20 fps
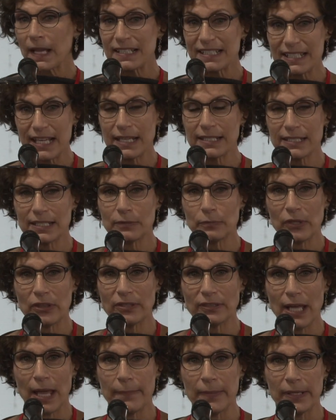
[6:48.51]
scented
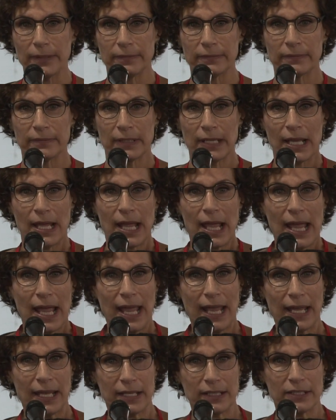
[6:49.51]
with lemon,
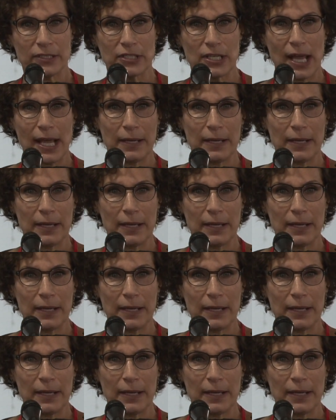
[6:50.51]
and